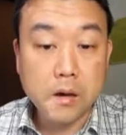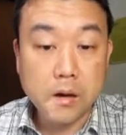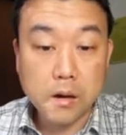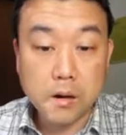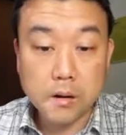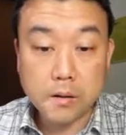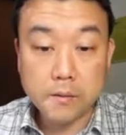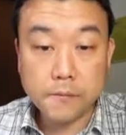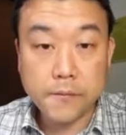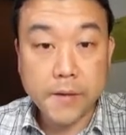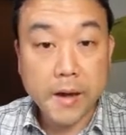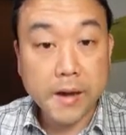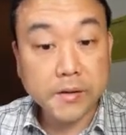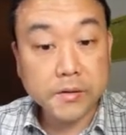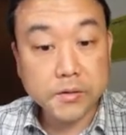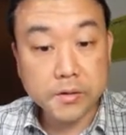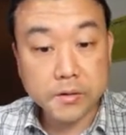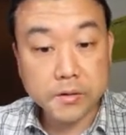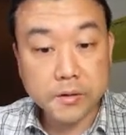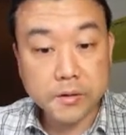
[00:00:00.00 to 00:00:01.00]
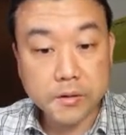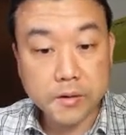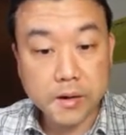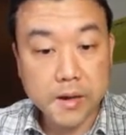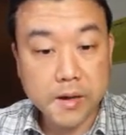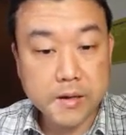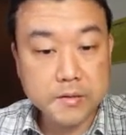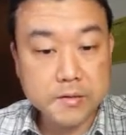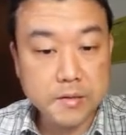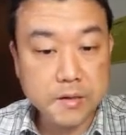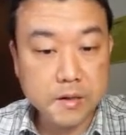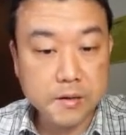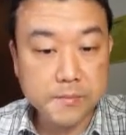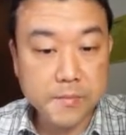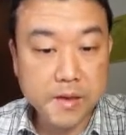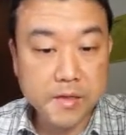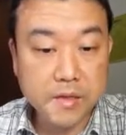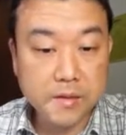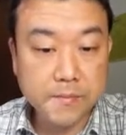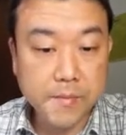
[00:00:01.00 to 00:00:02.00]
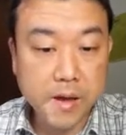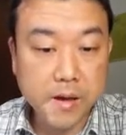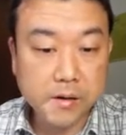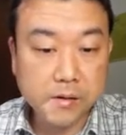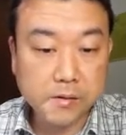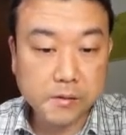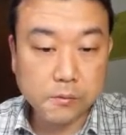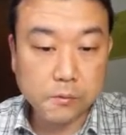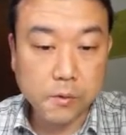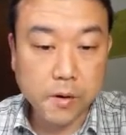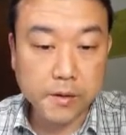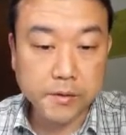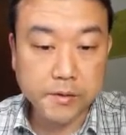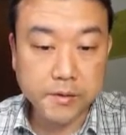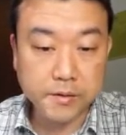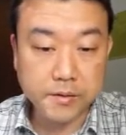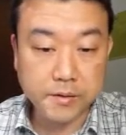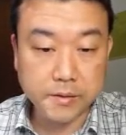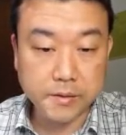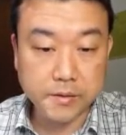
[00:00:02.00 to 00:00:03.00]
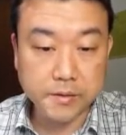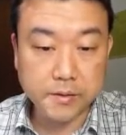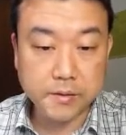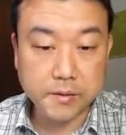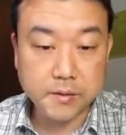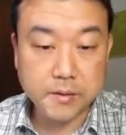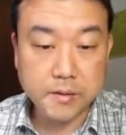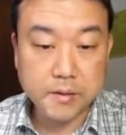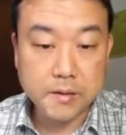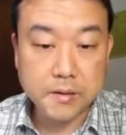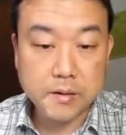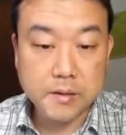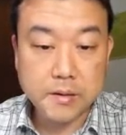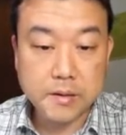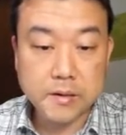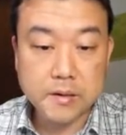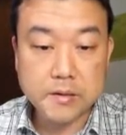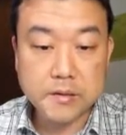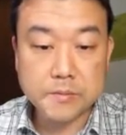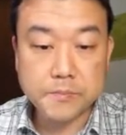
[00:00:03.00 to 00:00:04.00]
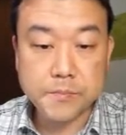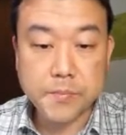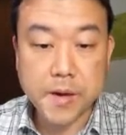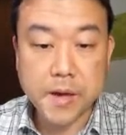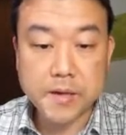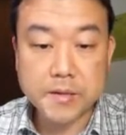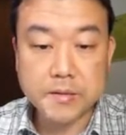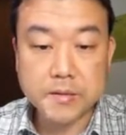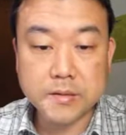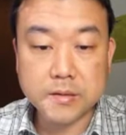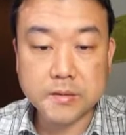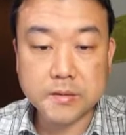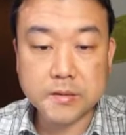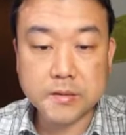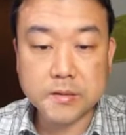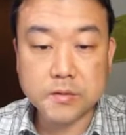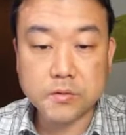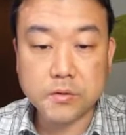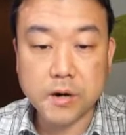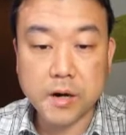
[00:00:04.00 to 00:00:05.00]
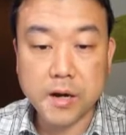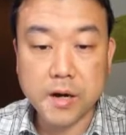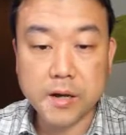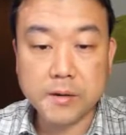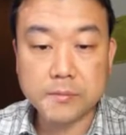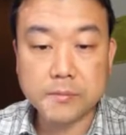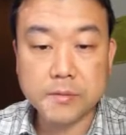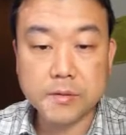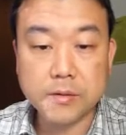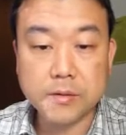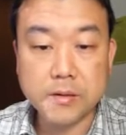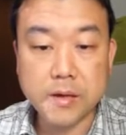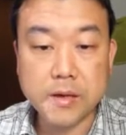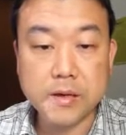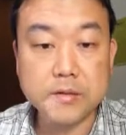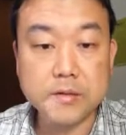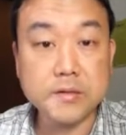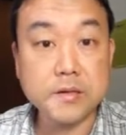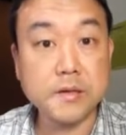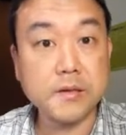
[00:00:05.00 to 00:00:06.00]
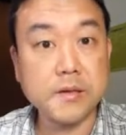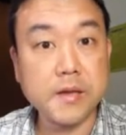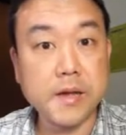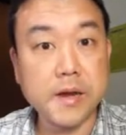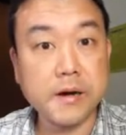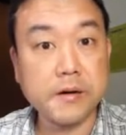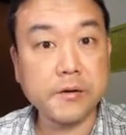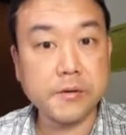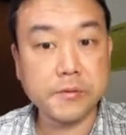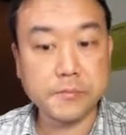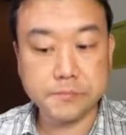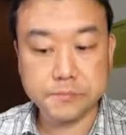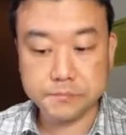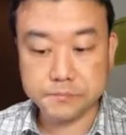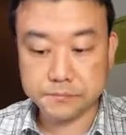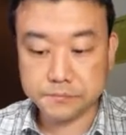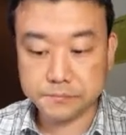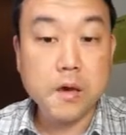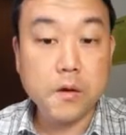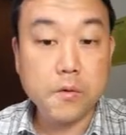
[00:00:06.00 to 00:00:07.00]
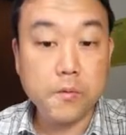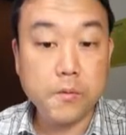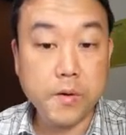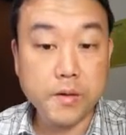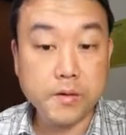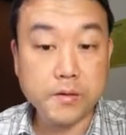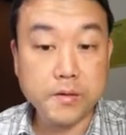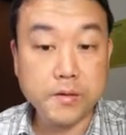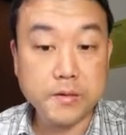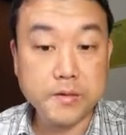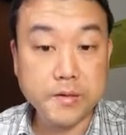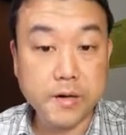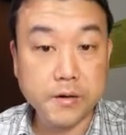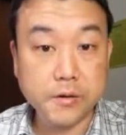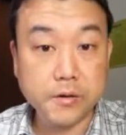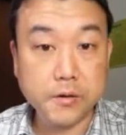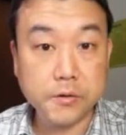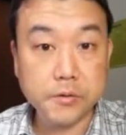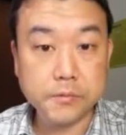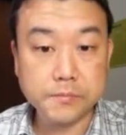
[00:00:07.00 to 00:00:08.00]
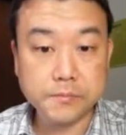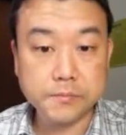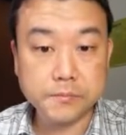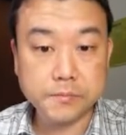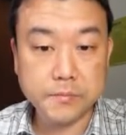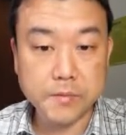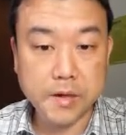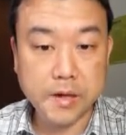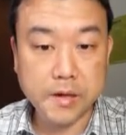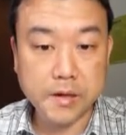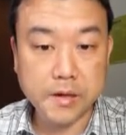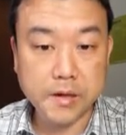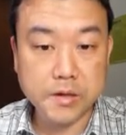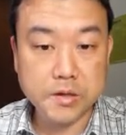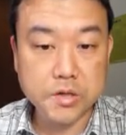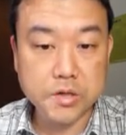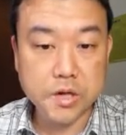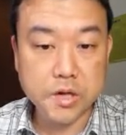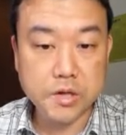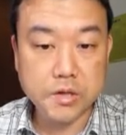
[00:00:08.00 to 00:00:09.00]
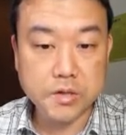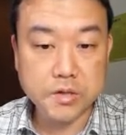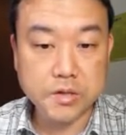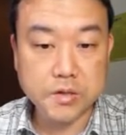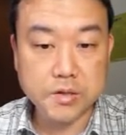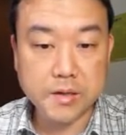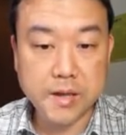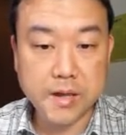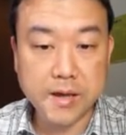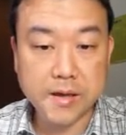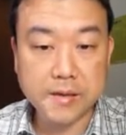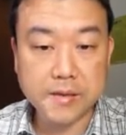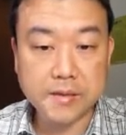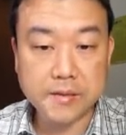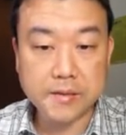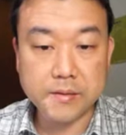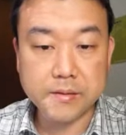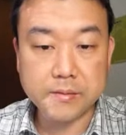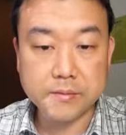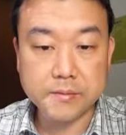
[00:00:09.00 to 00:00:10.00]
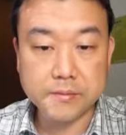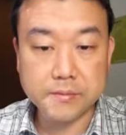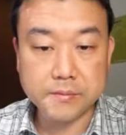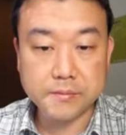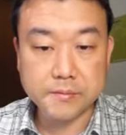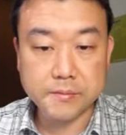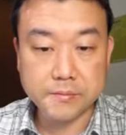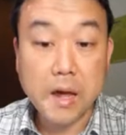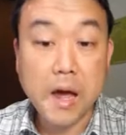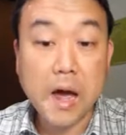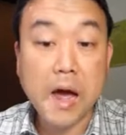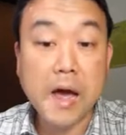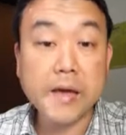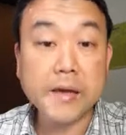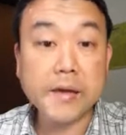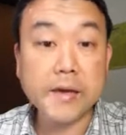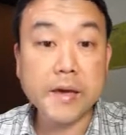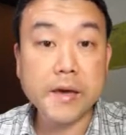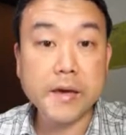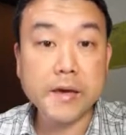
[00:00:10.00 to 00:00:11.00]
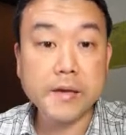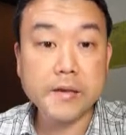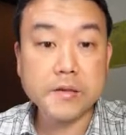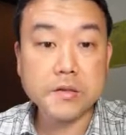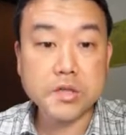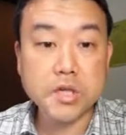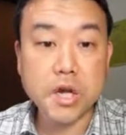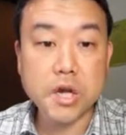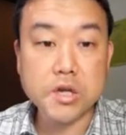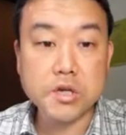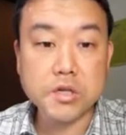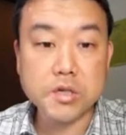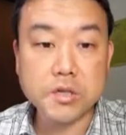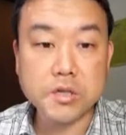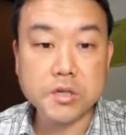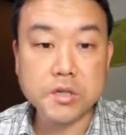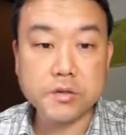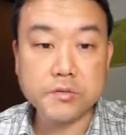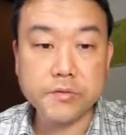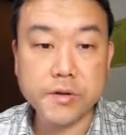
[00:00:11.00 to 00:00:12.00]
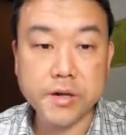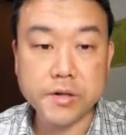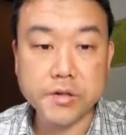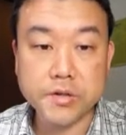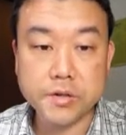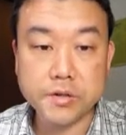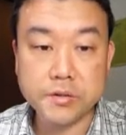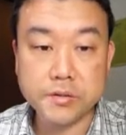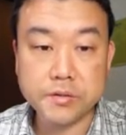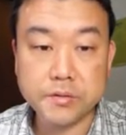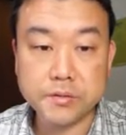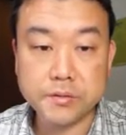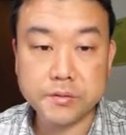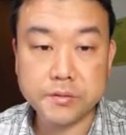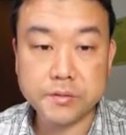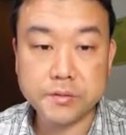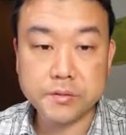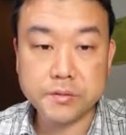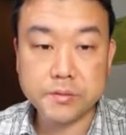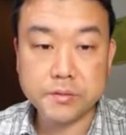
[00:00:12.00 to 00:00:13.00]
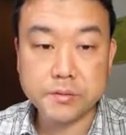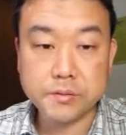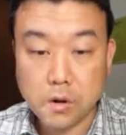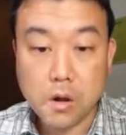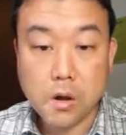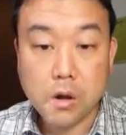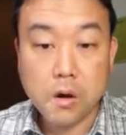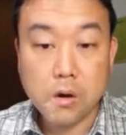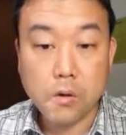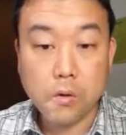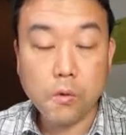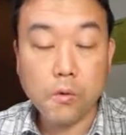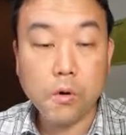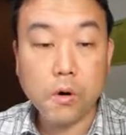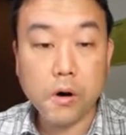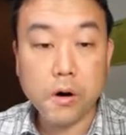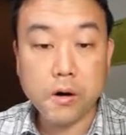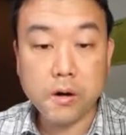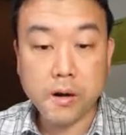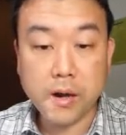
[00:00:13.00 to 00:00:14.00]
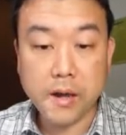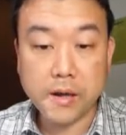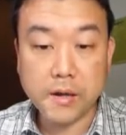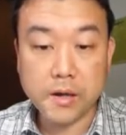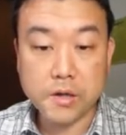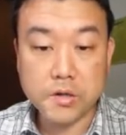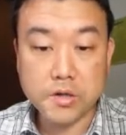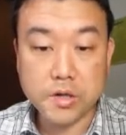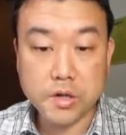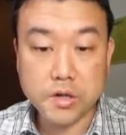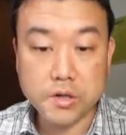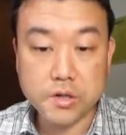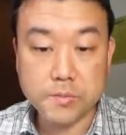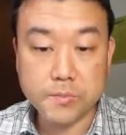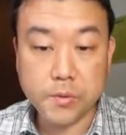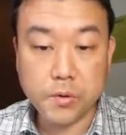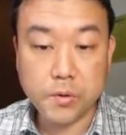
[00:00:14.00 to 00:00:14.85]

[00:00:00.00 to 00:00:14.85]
A vector as a mathematical quantity is best described as an arrow. With this arrow, I can change its length I can change its direction or I can change